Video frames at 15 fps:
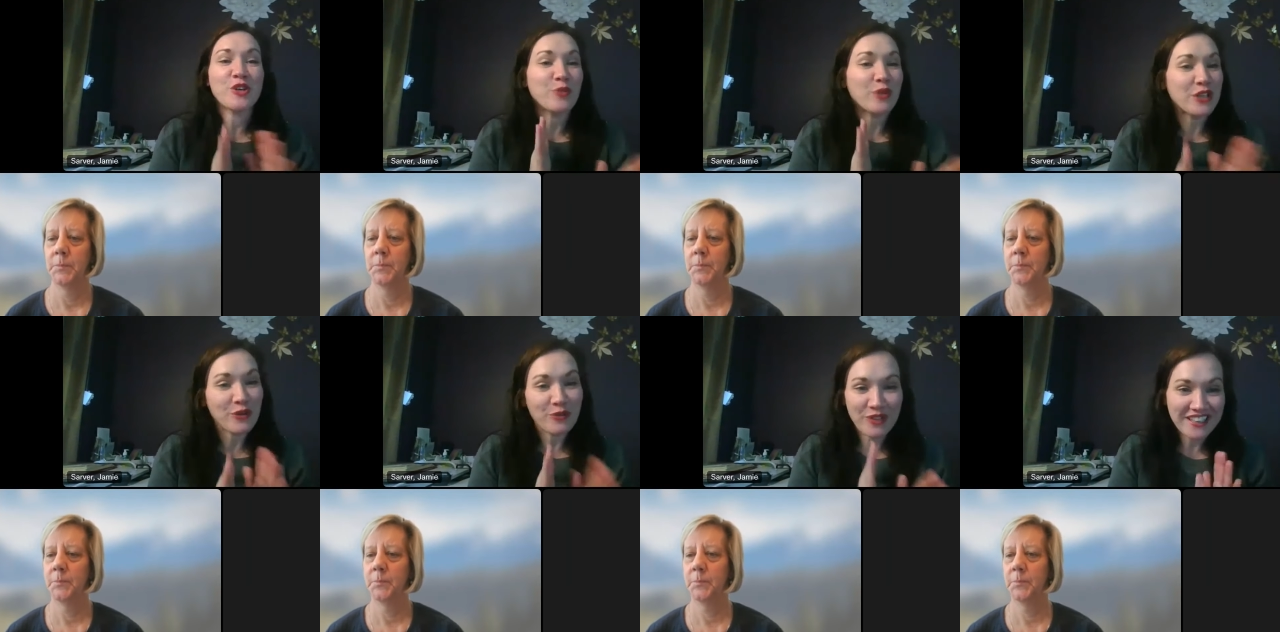Speaker 1: We
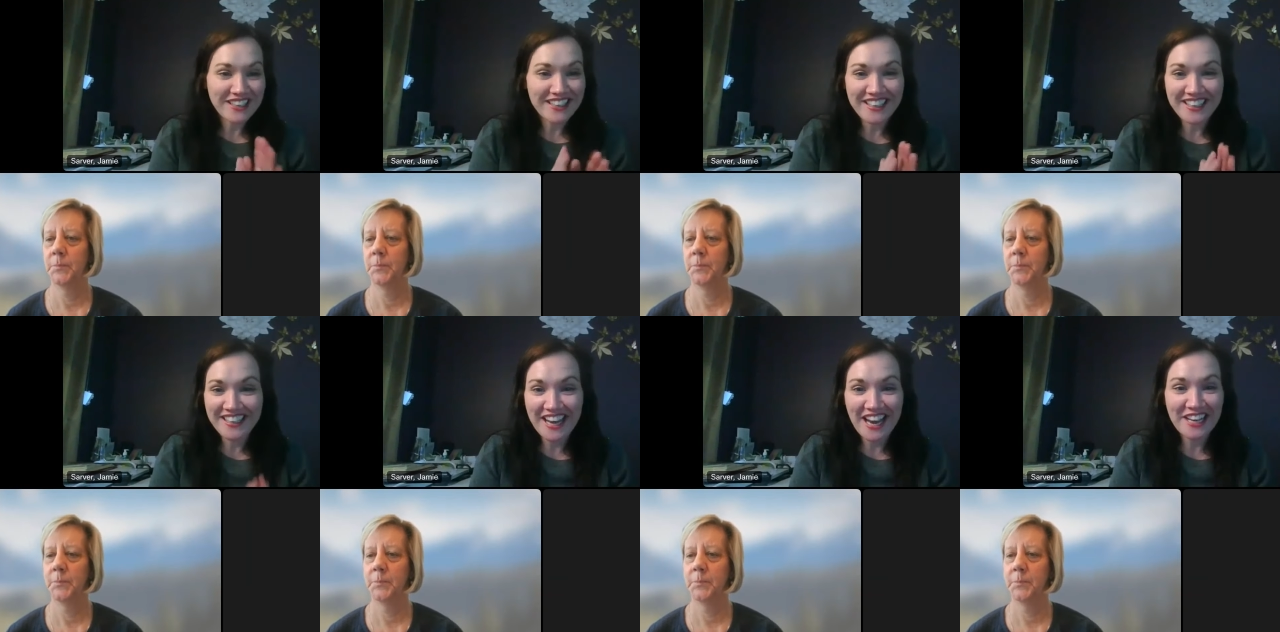don't want
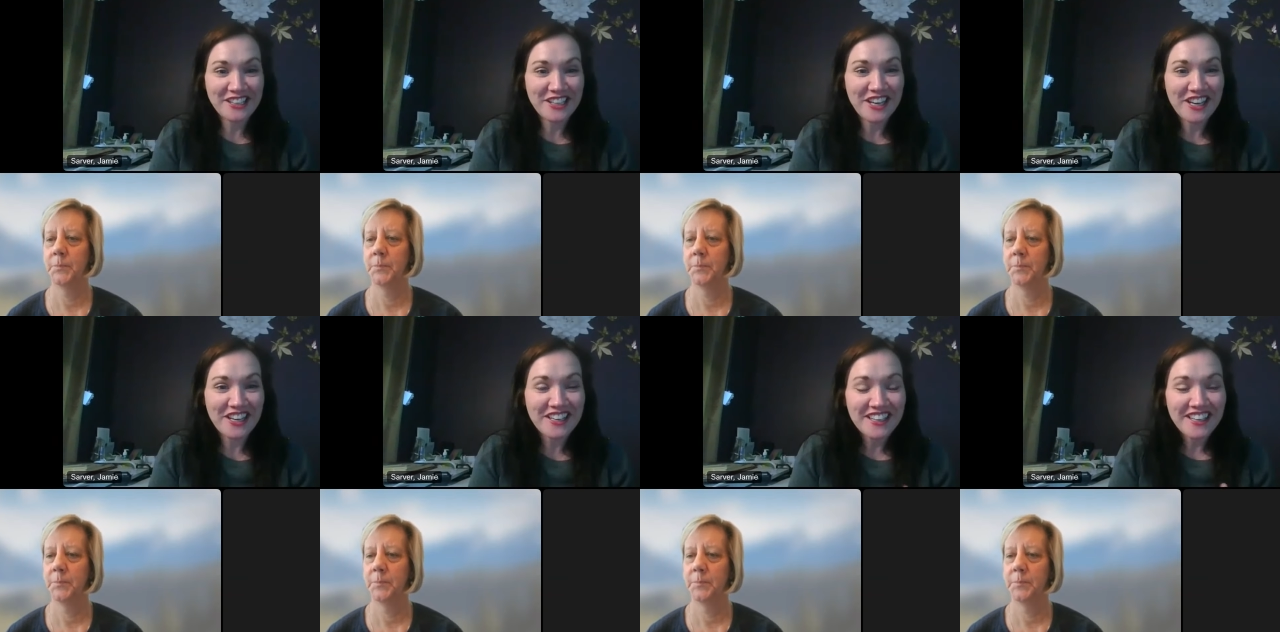any kind
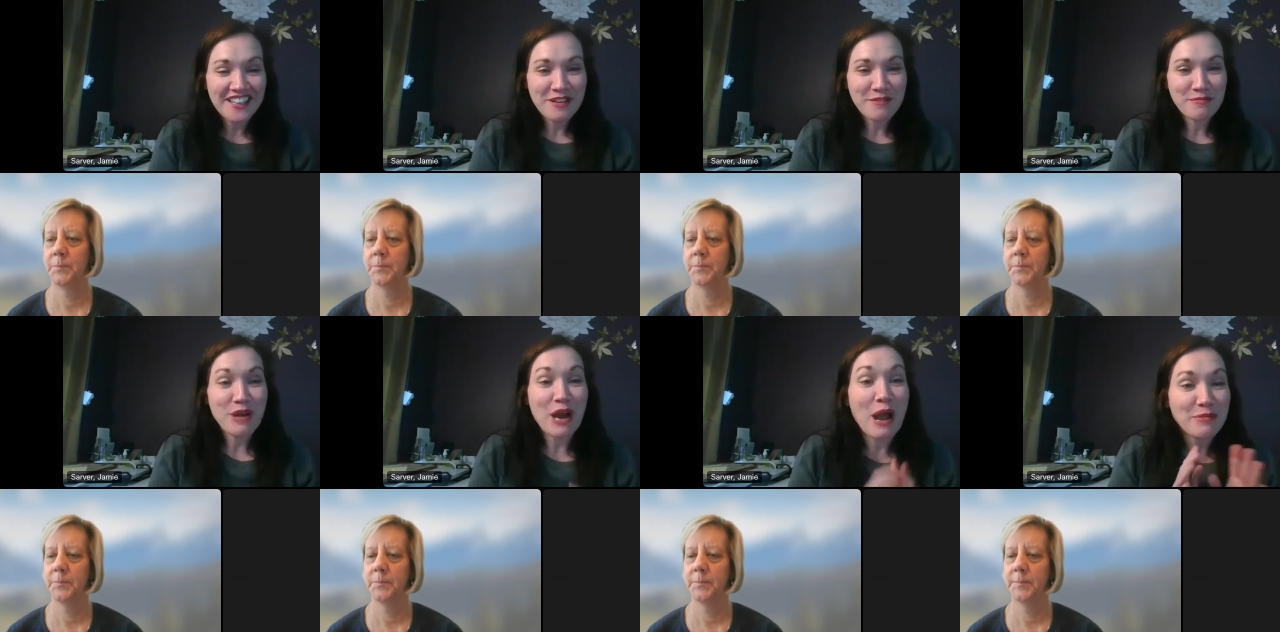of
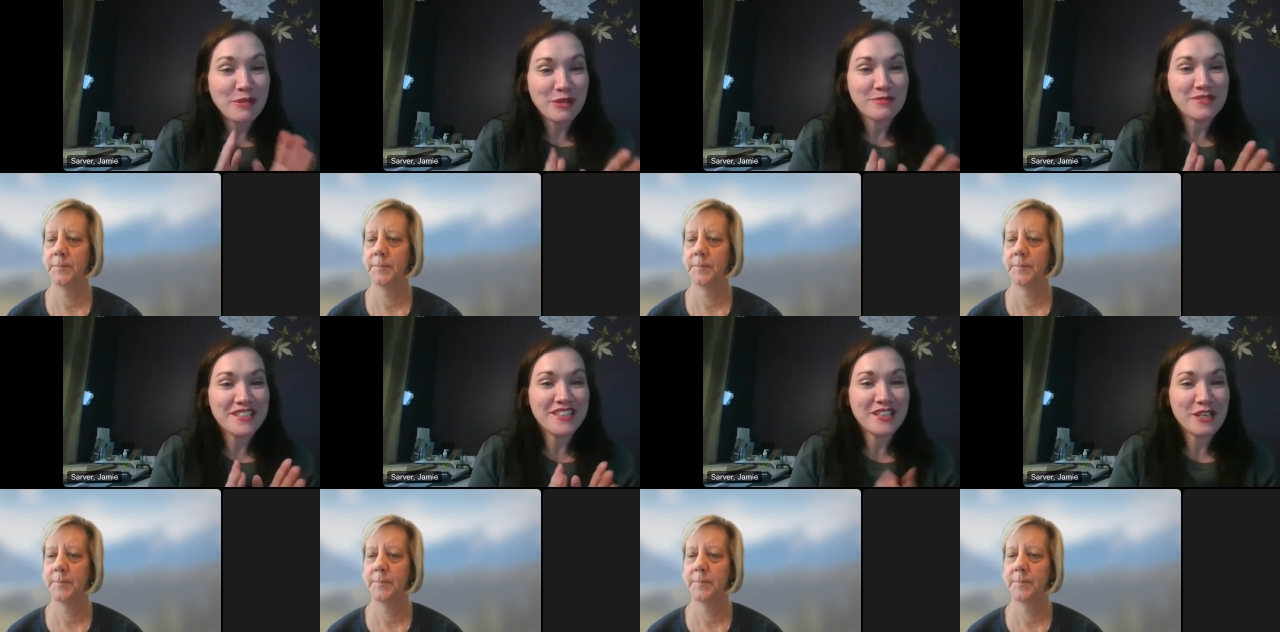
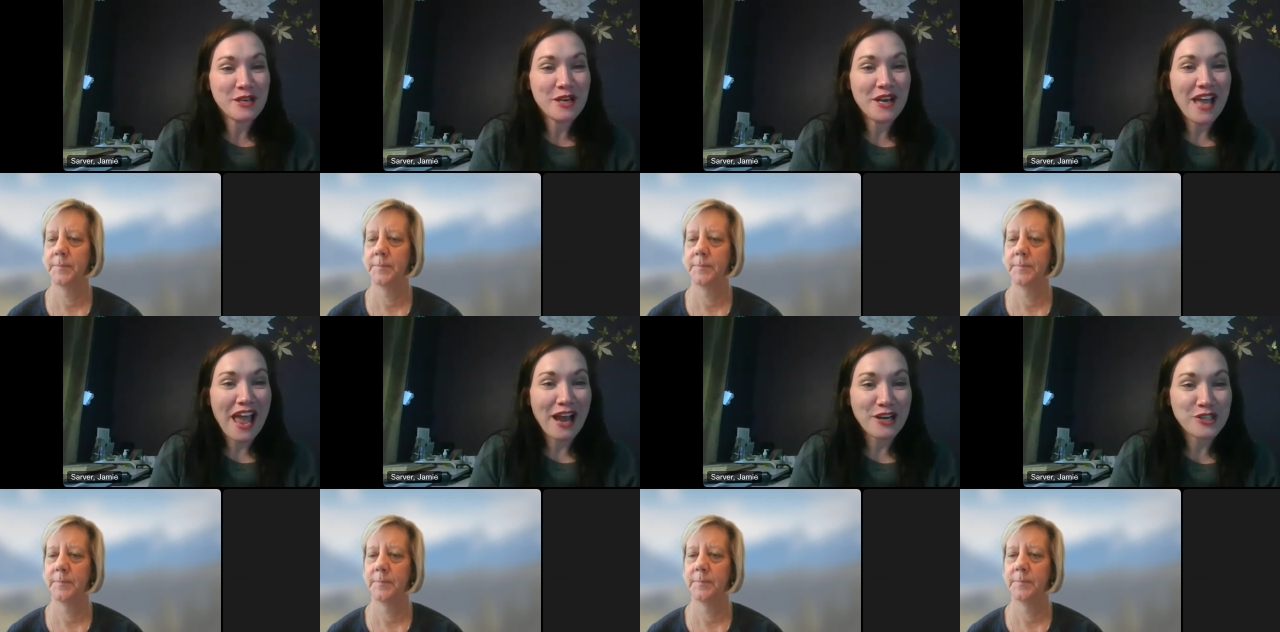problems in the
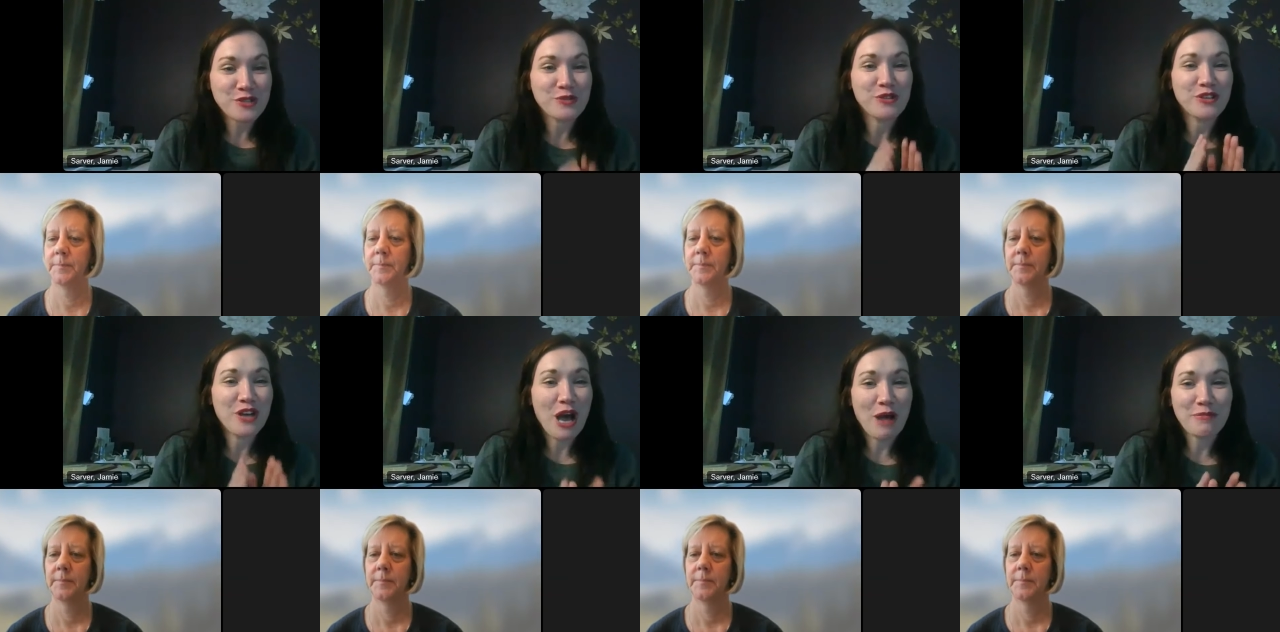actual
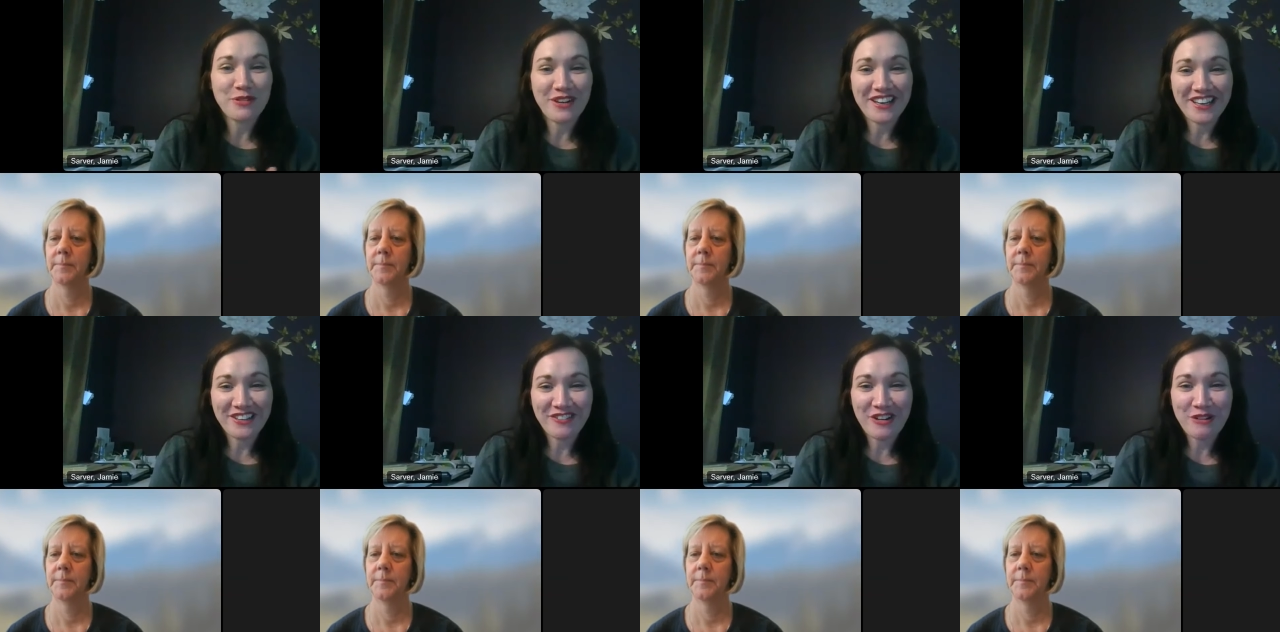
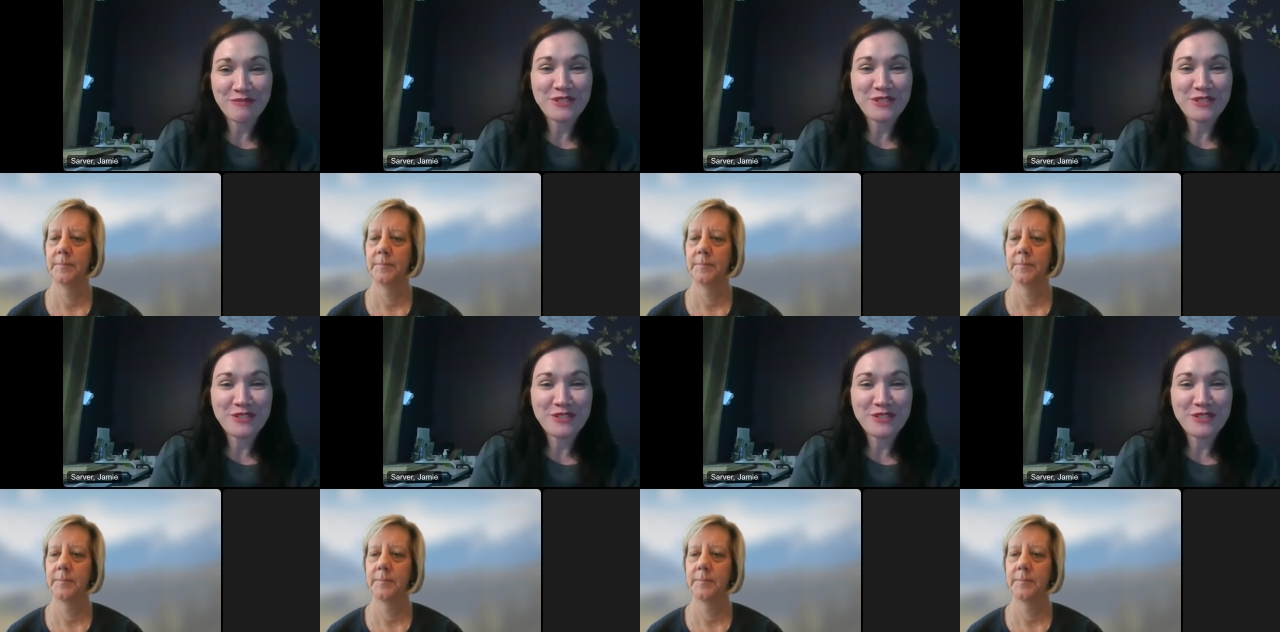operating room.